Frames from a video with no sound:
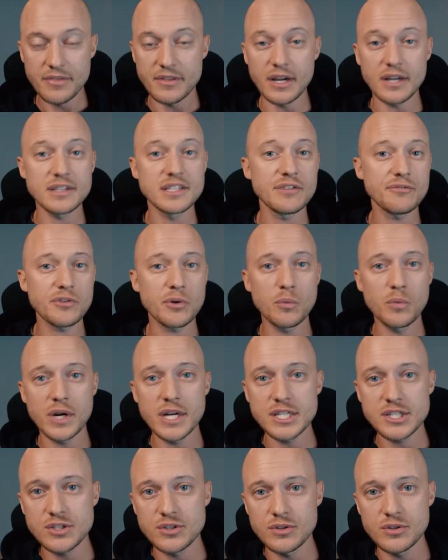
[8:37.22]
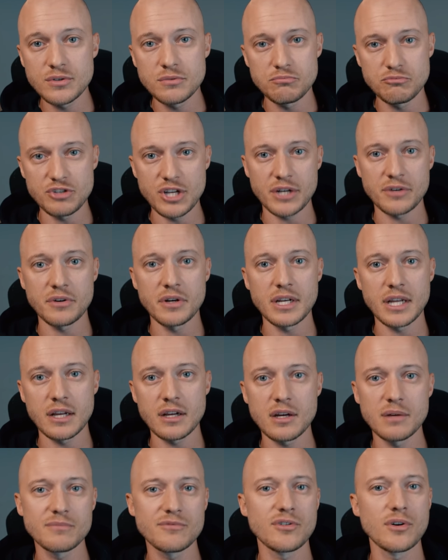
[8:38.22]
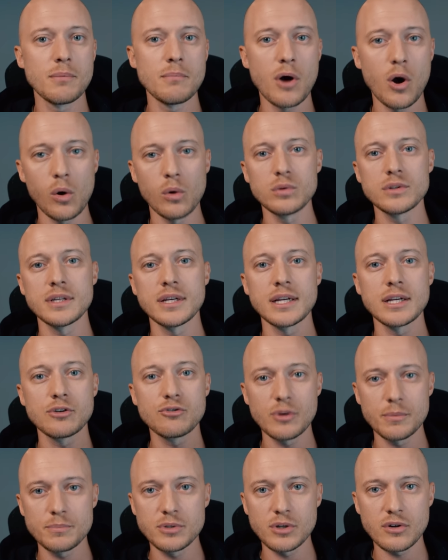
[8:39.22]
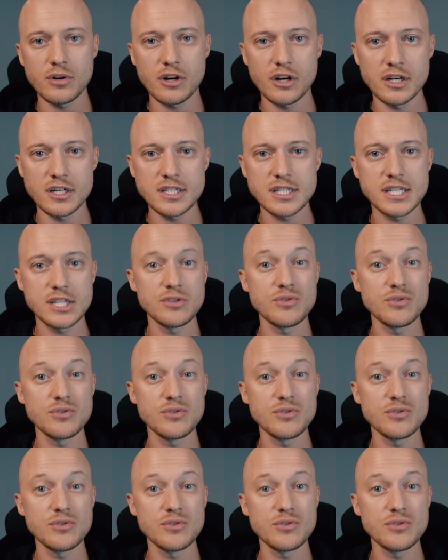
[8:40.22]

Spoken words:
There are different ways to generate income from holding cryptocurrency.